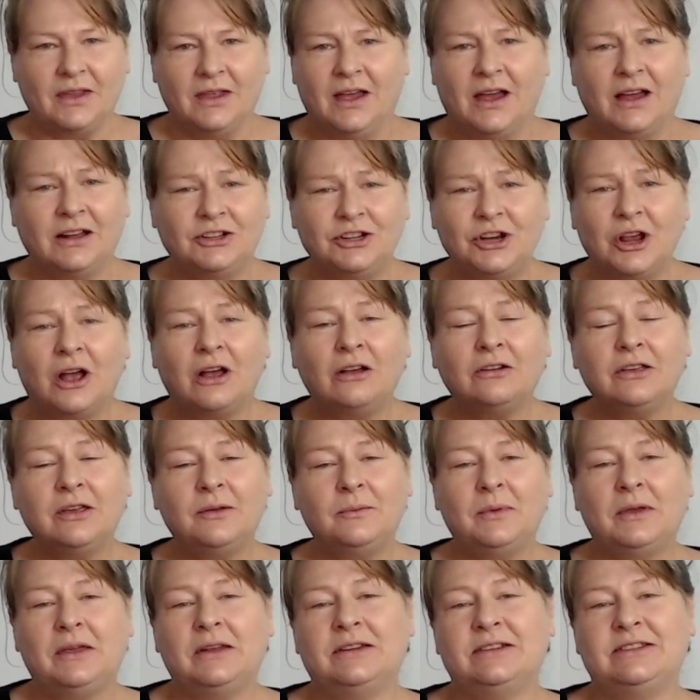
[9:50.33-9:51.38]
a child can
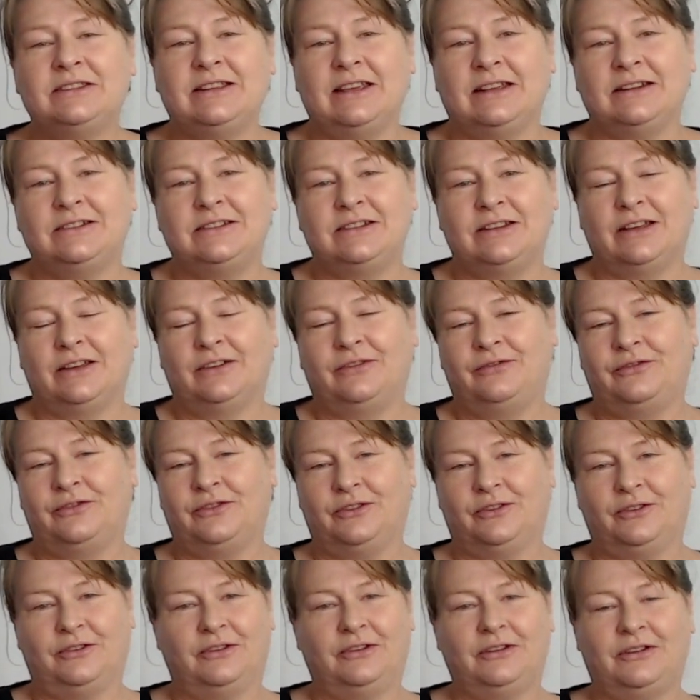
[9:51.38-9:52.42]
be in a centre
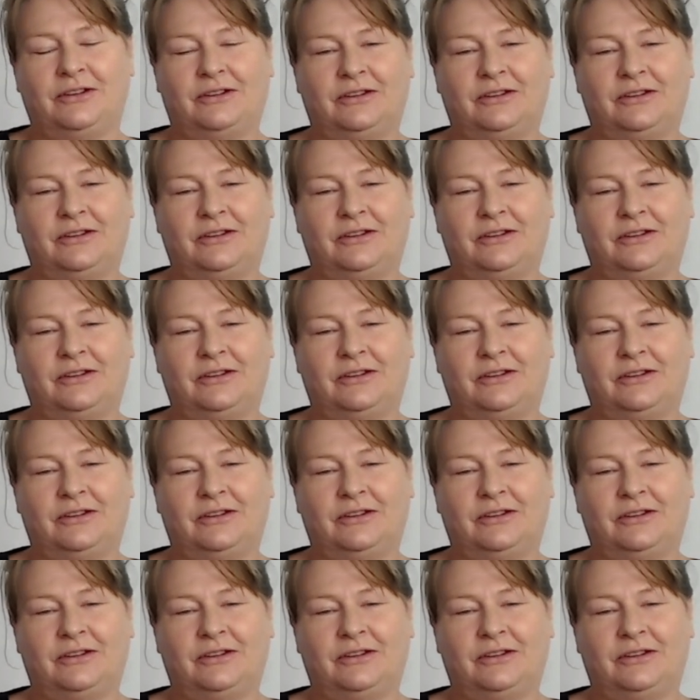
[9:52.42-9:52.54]
for